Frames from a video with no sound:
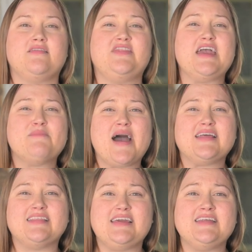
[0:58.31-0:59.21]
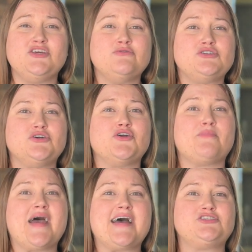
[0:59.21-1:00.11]
They might lead you to your
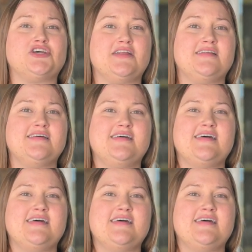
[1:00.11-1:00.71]
passion.